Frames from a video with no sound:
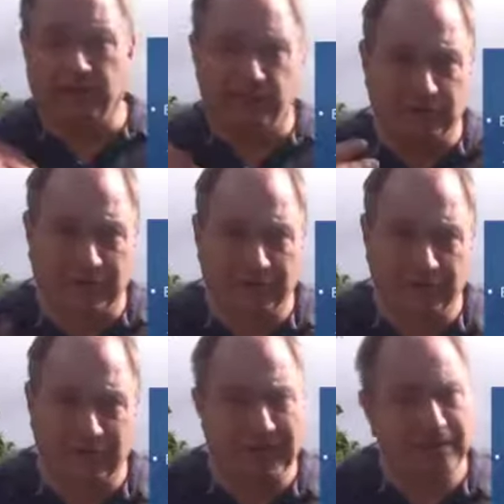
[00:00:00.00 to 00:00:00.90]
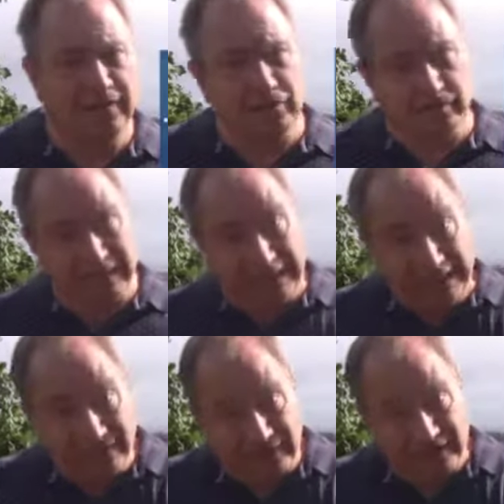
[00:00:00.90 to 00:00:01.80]
present the data, you
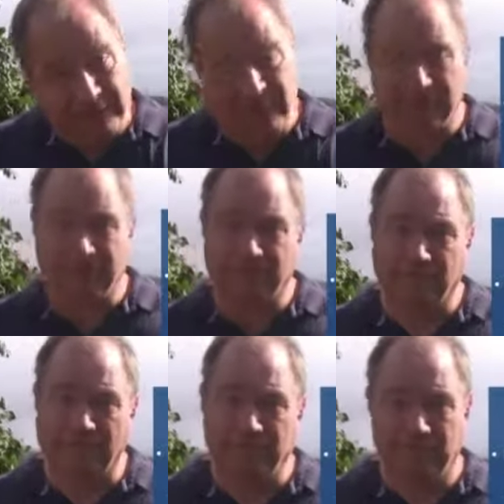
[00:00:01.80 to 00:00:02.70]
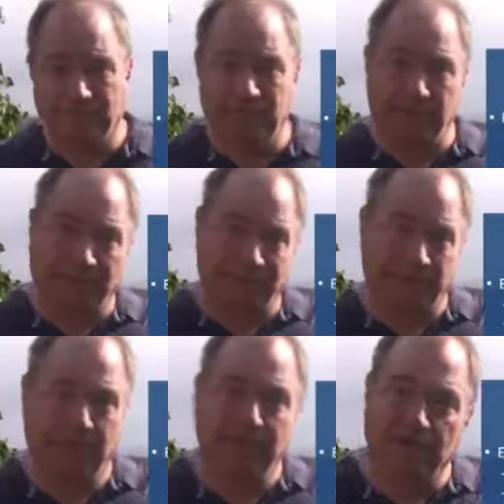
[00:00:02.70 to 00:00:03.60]
leave them the information, maybe even
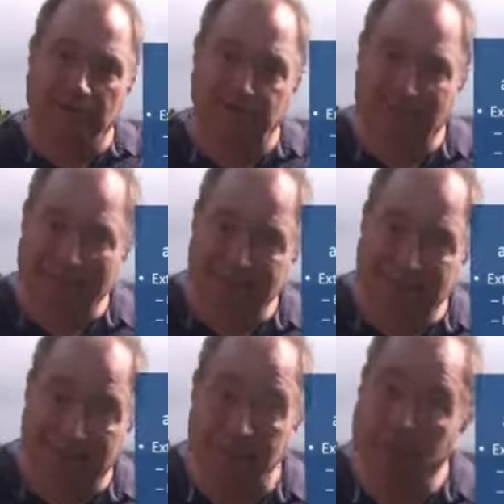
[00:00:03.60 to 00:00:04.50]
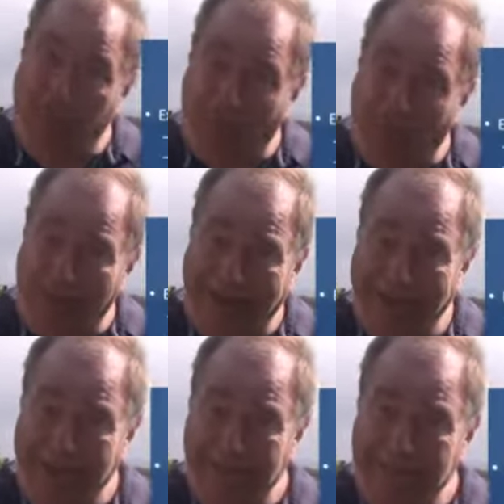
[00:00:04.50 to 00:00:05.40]
better, you've sent it to them beforehand,